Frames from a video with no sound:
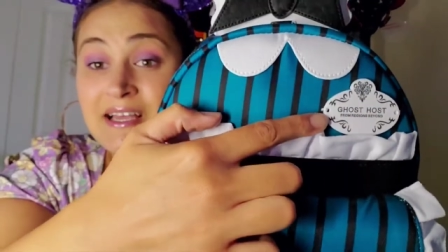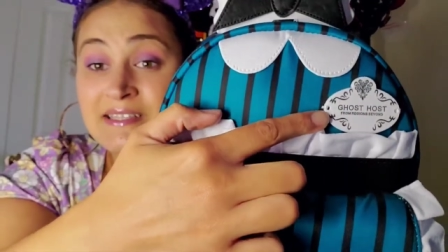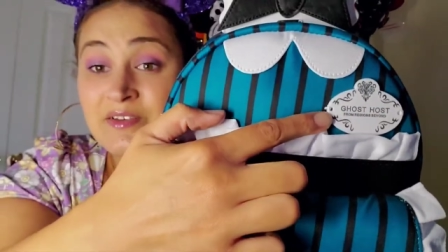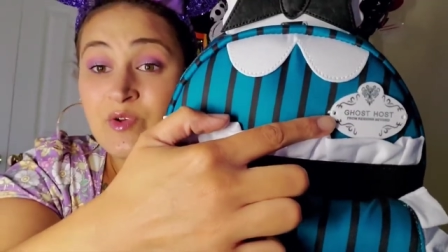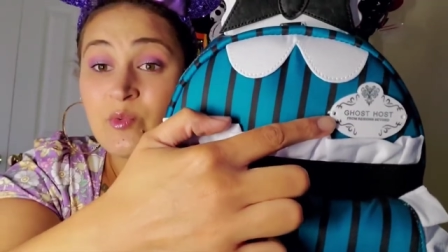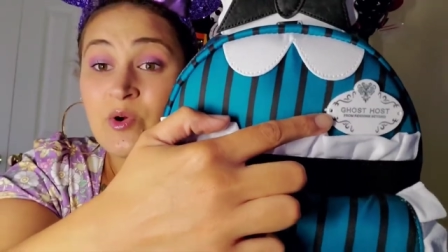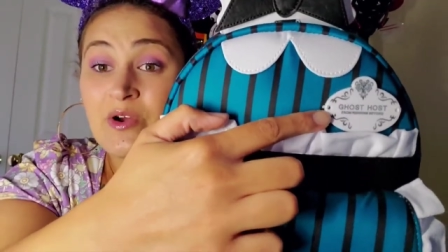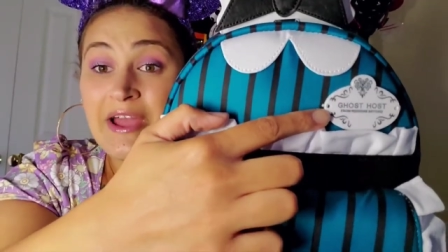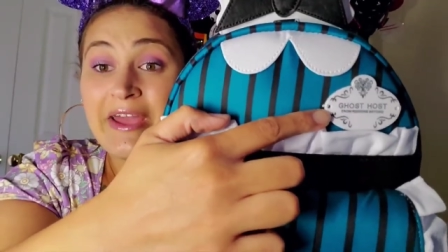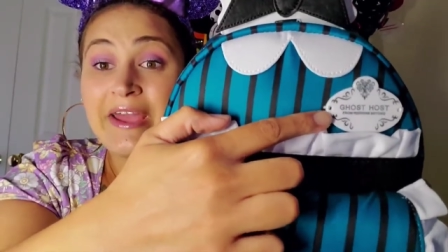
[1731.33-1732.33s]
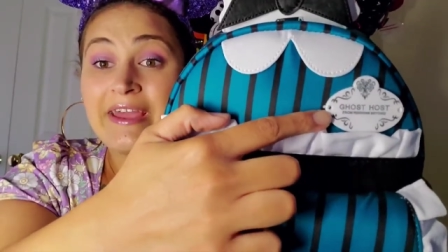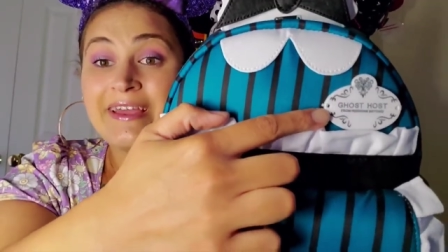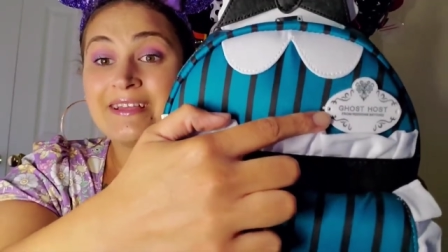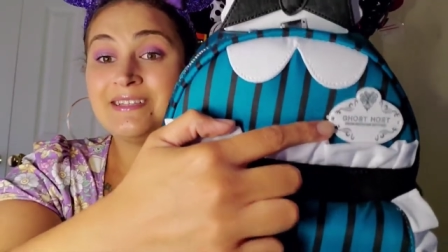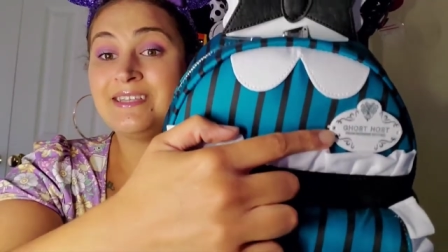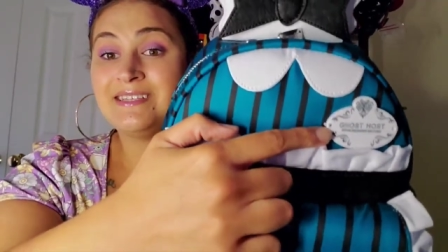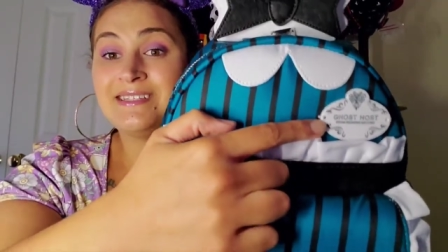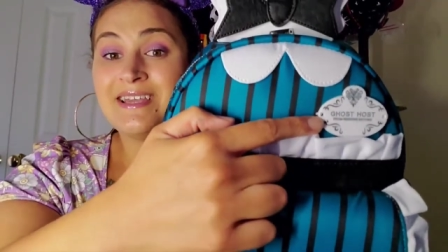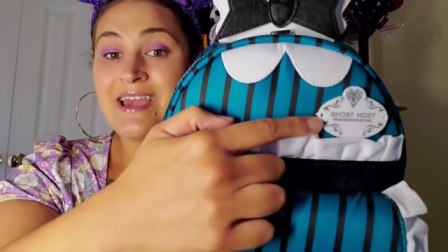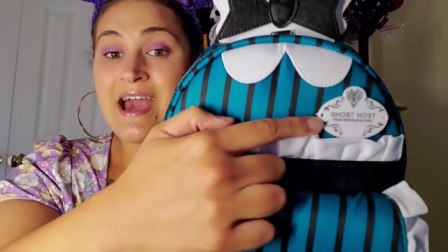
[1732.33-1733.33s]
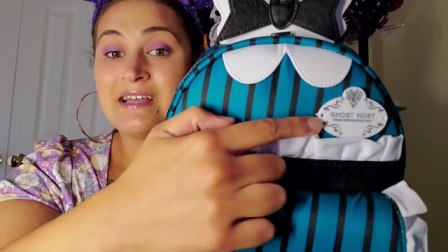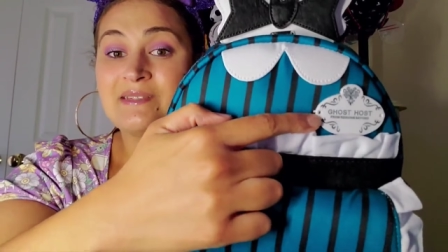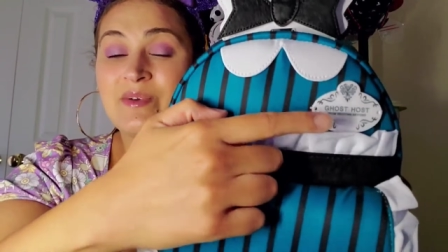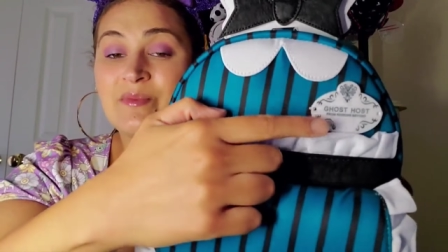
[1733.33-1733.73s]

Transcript: as if it were a Disney cast